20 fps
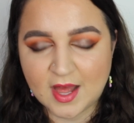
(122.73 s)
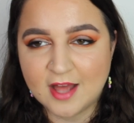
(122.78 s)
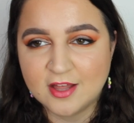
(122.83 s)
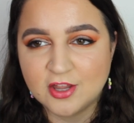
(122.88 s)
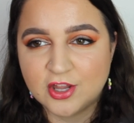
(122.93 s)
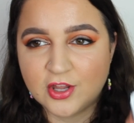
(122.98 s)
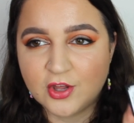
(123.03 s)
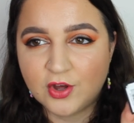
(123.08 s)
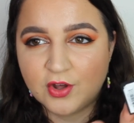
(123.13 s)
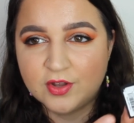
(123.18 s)

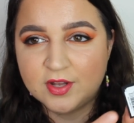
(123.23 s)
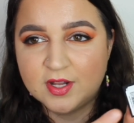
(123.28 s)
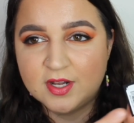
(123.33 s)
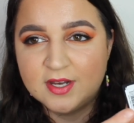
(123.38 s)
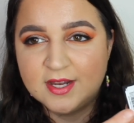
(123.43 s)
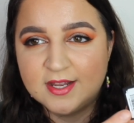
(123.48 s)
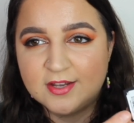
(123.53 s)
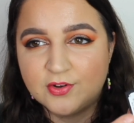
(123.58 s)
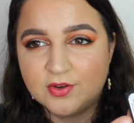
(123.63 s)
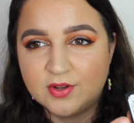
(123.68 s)
actually on the
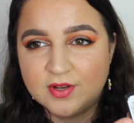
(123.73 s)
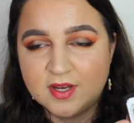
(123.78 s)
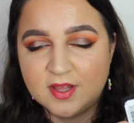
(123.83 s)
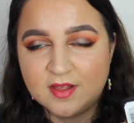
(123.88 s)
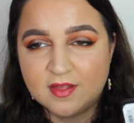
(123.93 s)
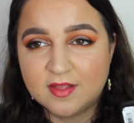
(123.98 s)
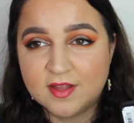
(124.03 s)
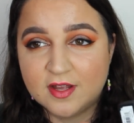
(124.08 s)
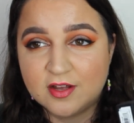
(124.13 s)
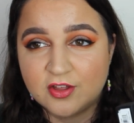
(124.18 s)
lid on
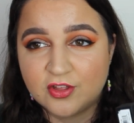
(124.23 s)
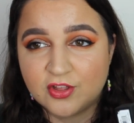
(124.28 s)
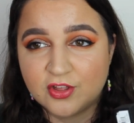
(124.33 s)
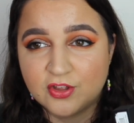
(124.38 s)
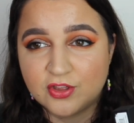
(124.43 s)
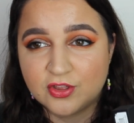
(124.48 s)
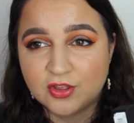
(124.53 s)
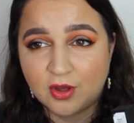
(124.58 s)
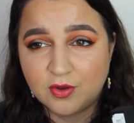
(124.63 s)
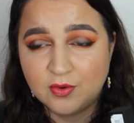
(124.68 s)
these stickers,
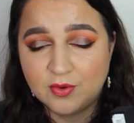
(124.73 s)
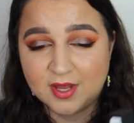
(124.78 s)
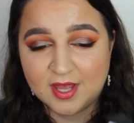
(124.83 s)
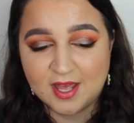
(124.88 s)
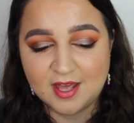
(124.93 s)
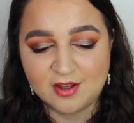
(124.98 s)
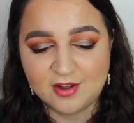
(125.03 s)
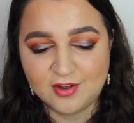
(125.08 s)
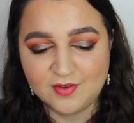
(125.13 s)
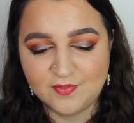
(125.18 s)
so don't
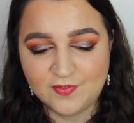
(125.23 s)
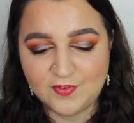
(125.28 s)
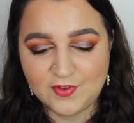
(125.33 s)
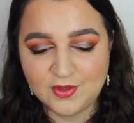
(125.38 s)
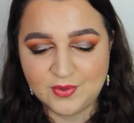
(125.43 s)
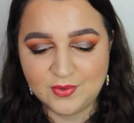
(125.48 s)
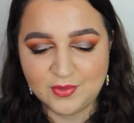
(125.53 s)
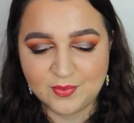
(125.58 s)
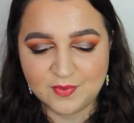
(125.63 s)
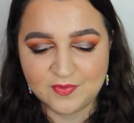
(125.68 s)
get
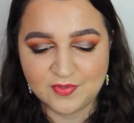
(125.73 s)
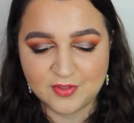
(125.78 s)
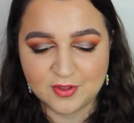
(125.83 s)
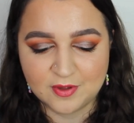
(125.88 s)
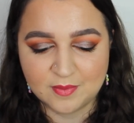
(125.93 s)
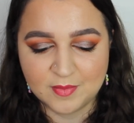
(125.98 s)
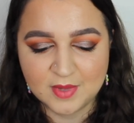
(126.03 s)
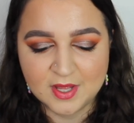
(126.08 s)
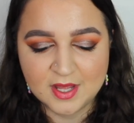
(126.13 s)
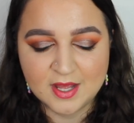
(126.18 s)
confused with
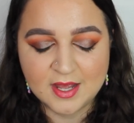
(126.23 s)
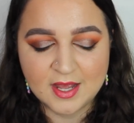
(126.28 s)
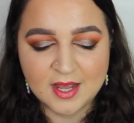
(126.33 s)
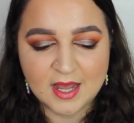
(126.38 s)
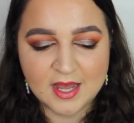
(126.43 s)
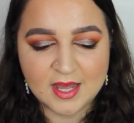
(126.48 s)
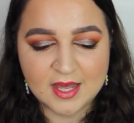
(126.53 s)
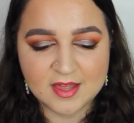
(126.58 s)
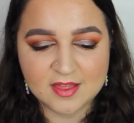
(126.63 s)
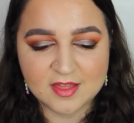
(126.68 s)
them,
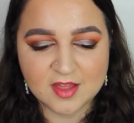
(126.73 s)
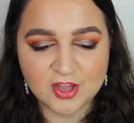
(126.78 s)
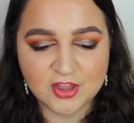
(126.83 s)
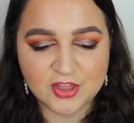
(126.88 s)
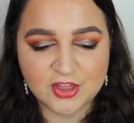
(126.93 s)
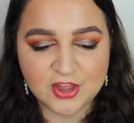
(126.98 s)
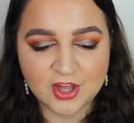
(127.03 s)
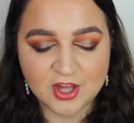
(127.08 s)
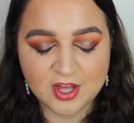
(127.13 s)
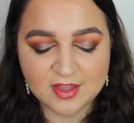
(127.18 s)
is a
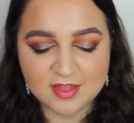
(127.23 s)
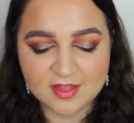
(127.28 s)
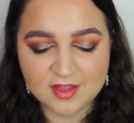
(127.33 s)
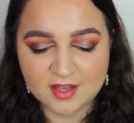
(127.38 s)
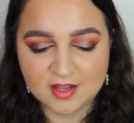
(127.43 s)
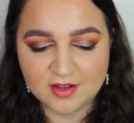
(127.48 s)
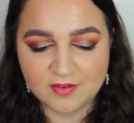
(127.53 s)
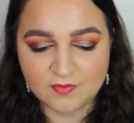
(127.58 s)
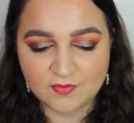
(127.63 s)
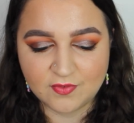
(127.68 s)

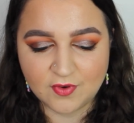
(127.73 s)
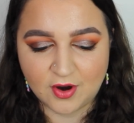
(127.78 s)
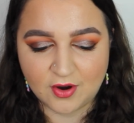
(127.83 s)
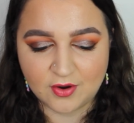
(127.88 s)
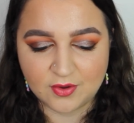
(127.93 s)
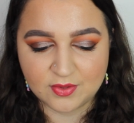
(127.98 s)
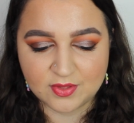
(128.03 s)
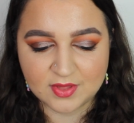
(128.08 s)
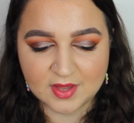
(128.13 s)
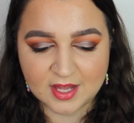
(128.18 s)
Dirty
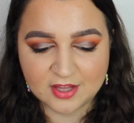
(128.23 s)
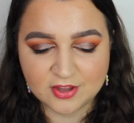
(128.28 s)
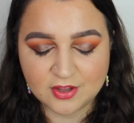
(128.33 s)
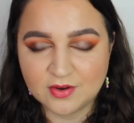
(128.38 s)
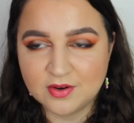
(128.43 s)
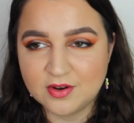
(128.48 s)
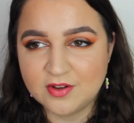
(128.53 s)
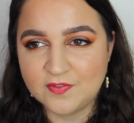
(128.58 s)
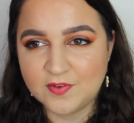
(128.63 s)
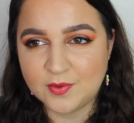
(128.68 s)
Rose. I
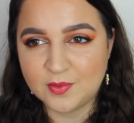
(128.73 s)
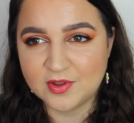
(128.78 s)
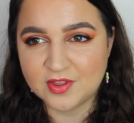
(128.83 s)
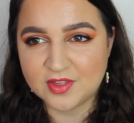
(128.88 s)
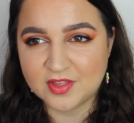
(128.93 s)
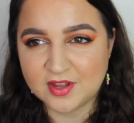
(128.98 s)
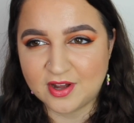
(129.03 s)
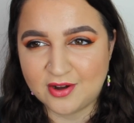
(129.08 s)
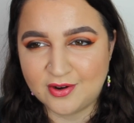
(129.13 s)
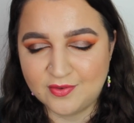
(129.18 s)
don't know if I want
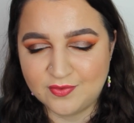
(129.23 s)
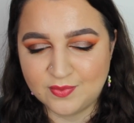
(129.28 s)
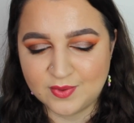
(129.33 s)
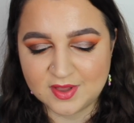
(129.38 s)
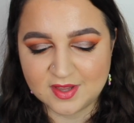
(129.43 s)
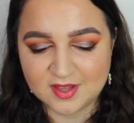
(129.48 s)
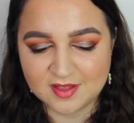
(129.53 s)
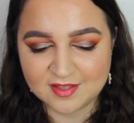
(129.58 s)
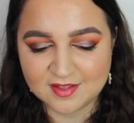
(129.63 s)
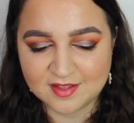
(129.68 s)
to start off
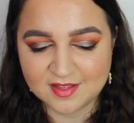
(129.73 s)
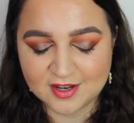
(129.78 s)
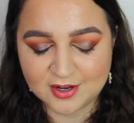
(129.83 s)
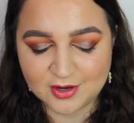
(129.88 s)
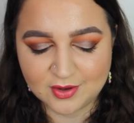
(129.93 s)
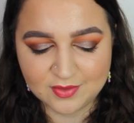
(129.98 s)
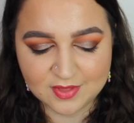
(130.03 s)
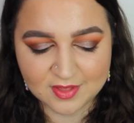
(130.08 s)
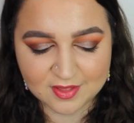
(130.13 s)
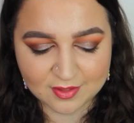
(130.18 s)
with this because I
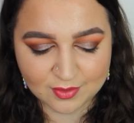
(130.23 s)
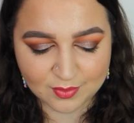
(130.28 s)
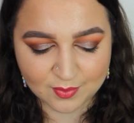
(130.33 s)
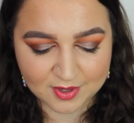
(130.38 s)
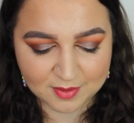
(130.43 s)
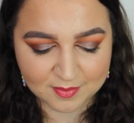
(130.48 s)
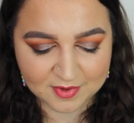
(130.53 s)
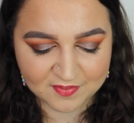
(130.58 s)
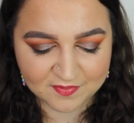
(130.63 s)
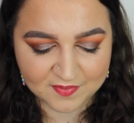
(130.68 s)
know this is
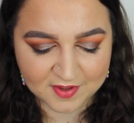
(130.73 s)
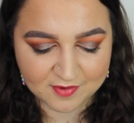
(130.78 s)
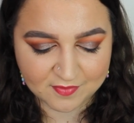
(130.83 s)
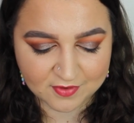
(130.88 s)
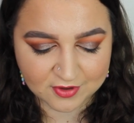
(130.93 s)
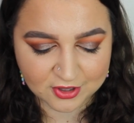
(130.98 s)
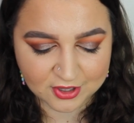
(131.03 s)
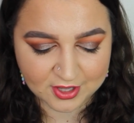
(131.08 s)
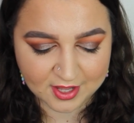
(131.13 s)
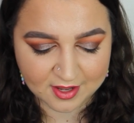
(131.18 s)
one of my
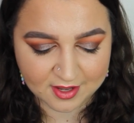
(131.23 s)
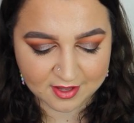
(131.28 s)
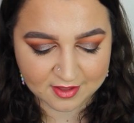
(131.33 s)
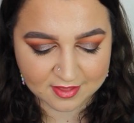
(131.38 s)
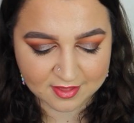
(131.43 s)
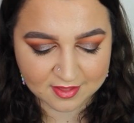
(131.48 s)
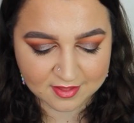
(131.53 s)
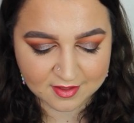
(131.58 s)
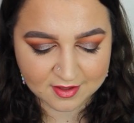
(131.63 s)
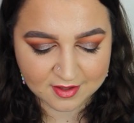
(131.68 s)
favorite
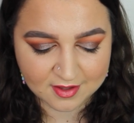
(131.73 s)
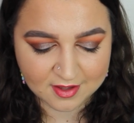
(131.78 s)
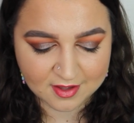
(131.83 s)
shades.